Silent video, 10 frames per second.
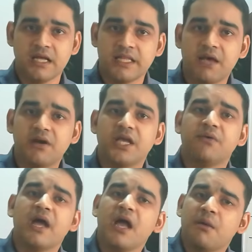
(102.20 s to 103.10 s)
They will
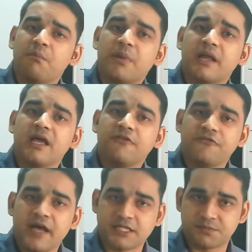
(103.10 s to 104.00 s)
give a
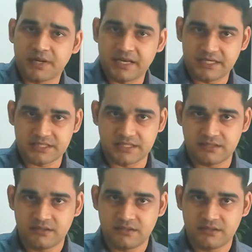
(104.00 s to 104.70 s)
brief explanation.